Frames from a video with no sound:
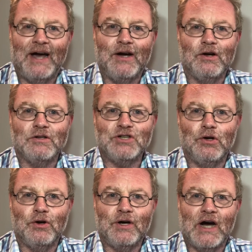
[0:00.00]
angle to
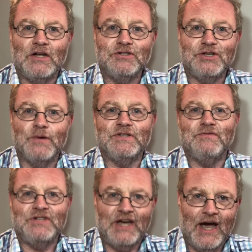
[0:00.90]
look at in terms
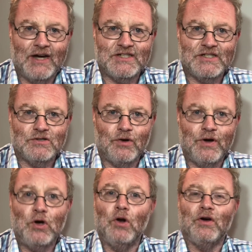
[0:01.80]
of DX. All
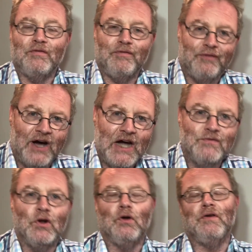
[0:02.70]
right, you can look at 5,
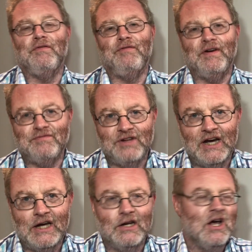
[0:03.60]
you can look at
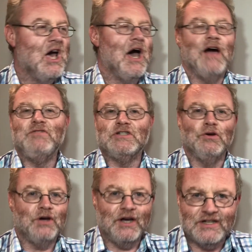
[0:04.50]
15. I'm just
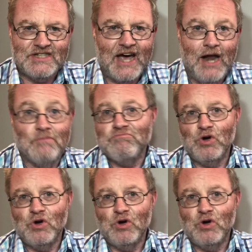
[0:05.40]
looking at 10.